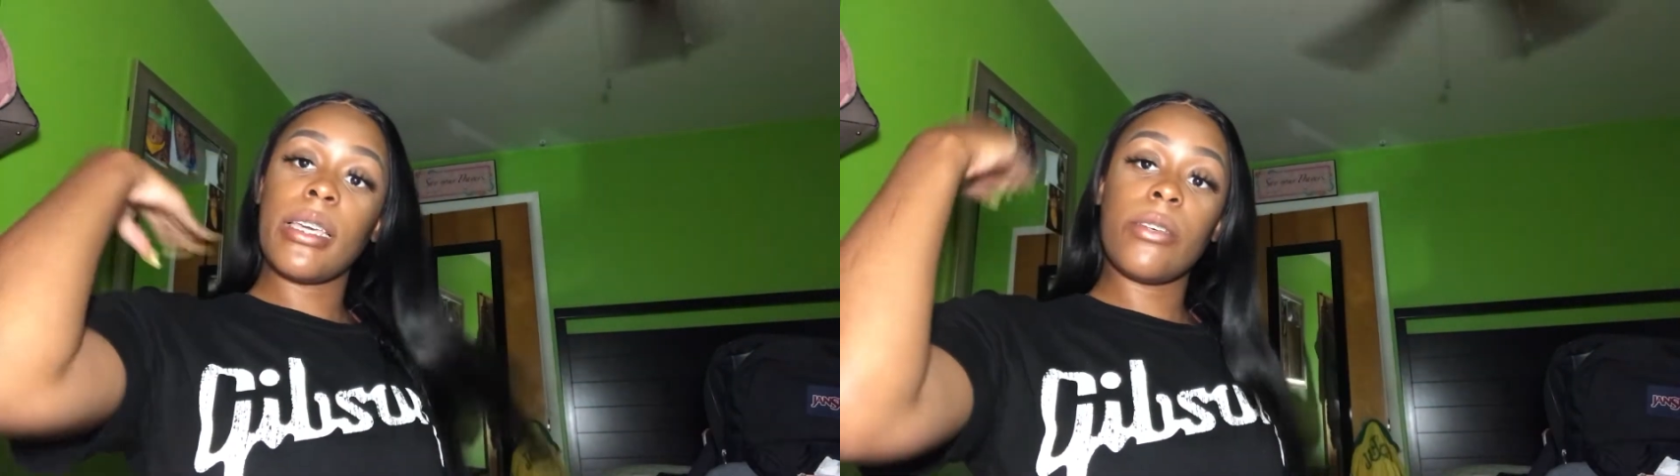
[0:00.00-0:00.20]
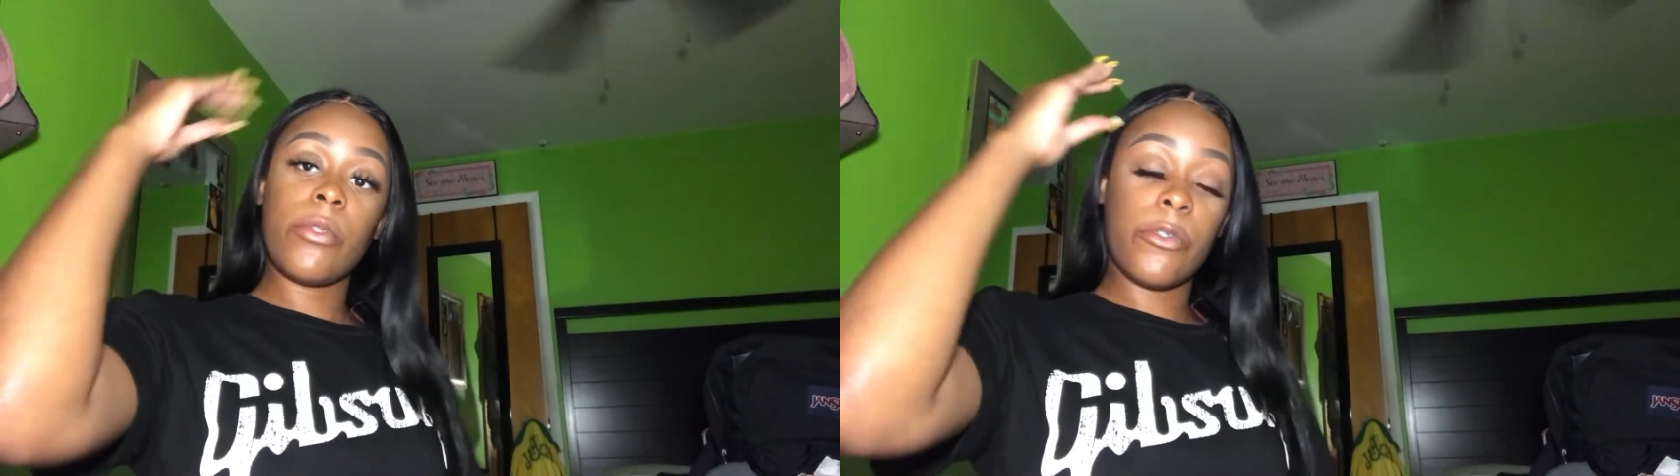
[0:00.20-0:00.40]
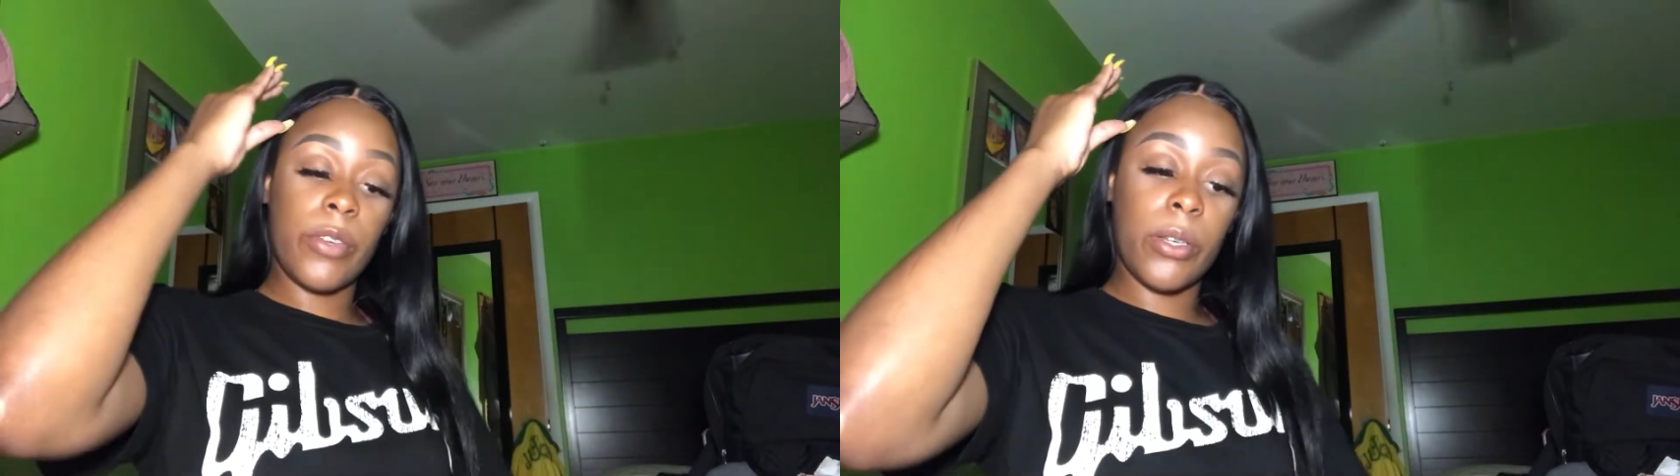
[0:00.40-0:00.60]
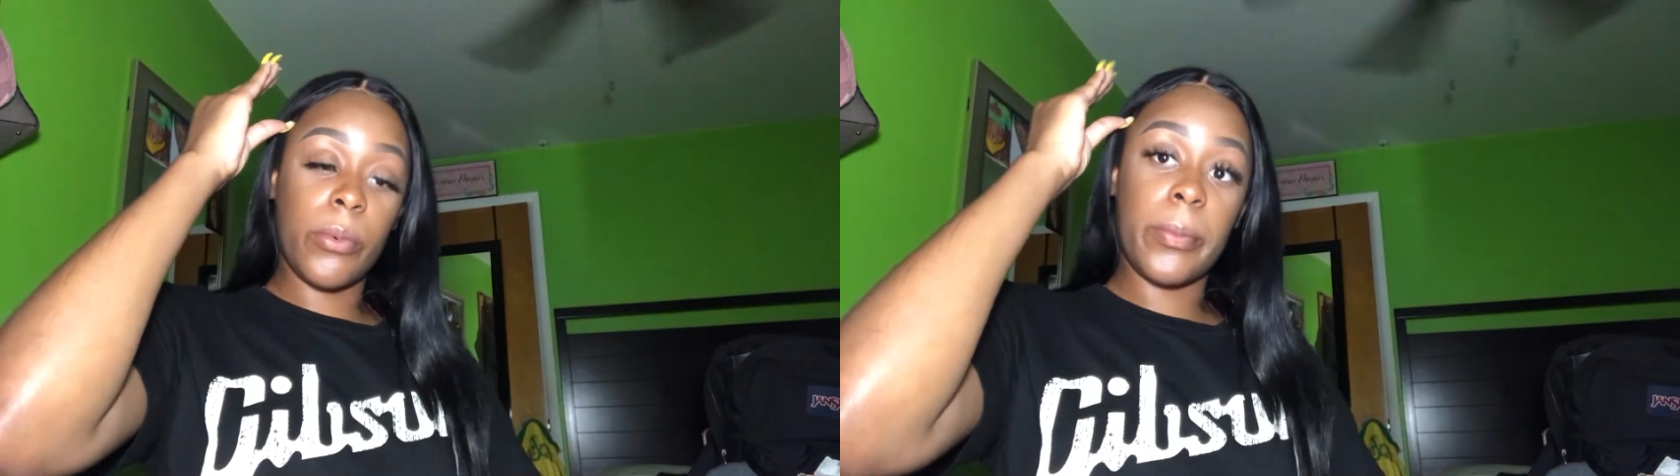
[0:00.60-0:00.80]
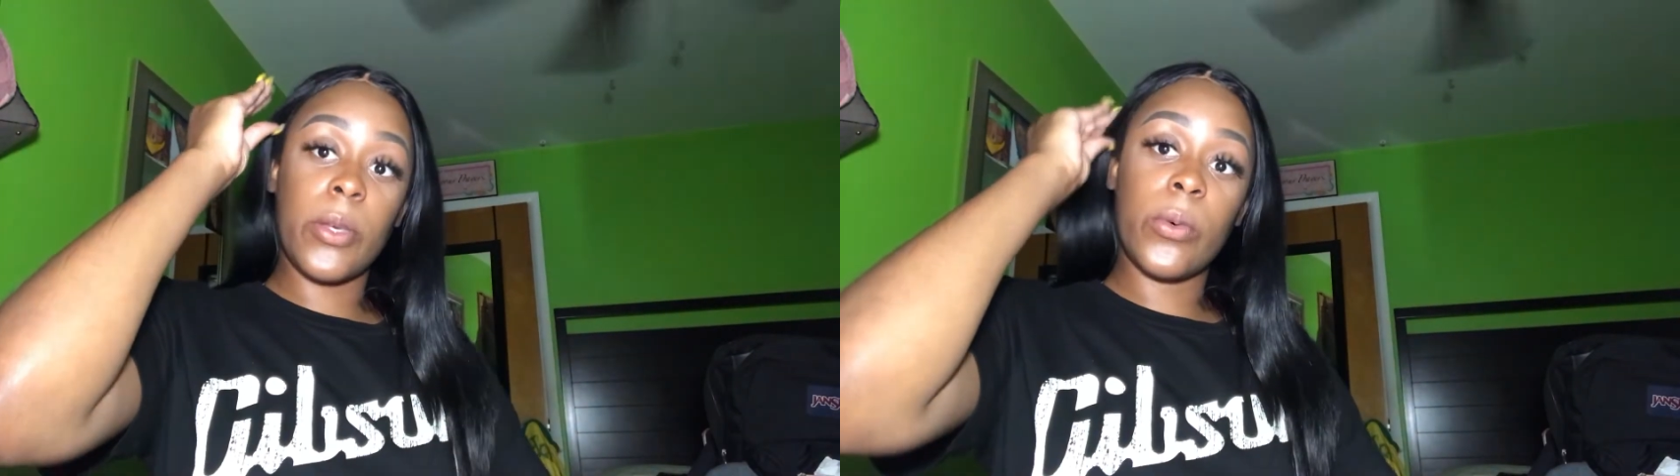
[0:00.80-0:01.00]
hair was
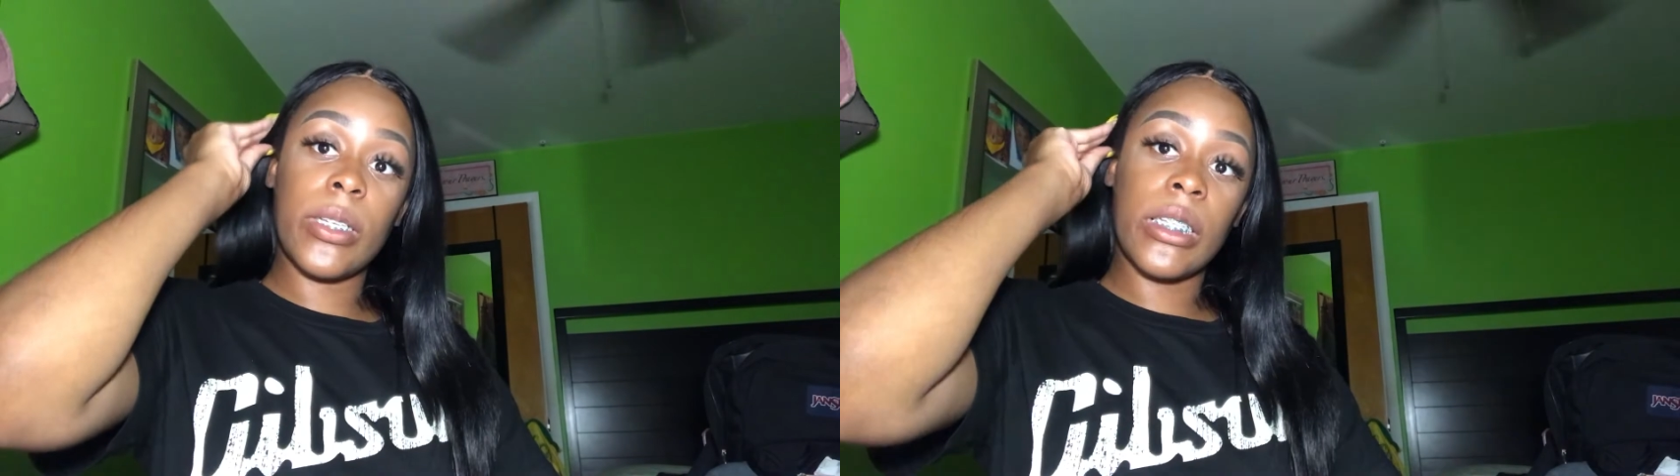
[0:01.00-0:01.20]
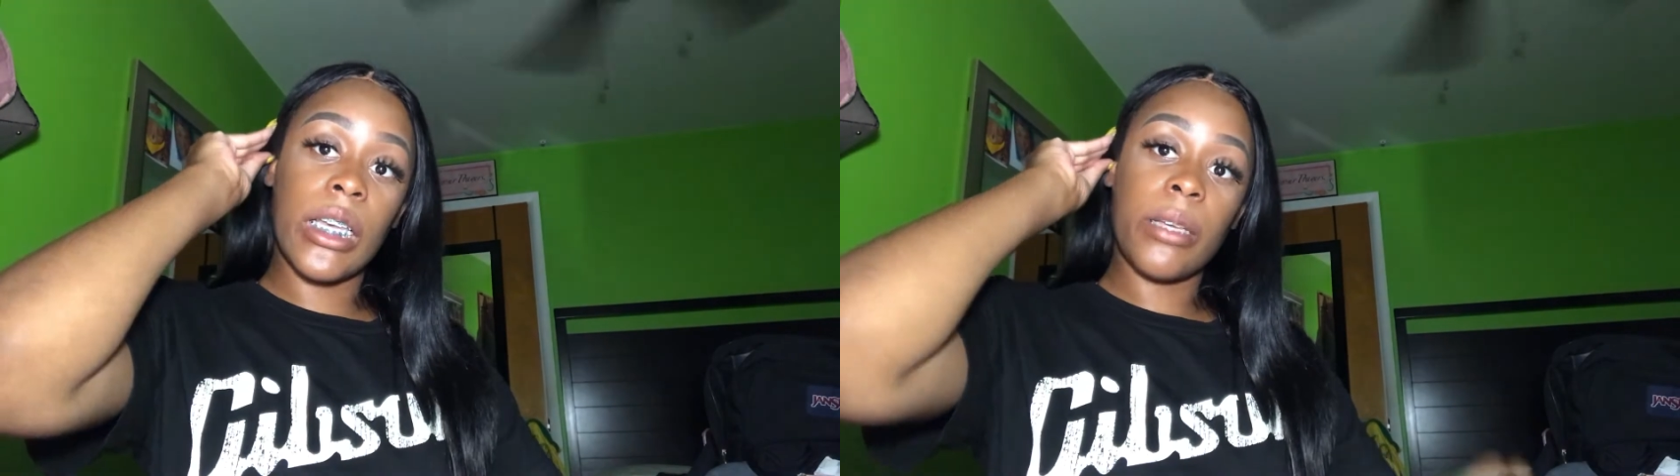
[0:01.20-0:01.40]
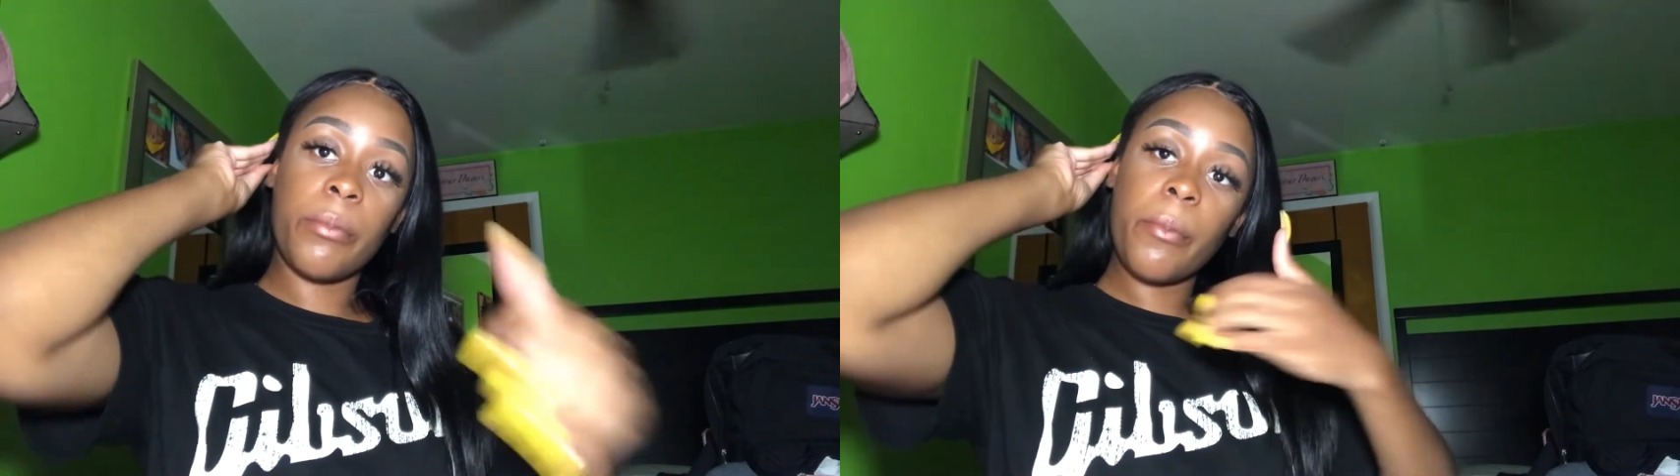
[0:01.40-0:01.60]
fucking a little bit.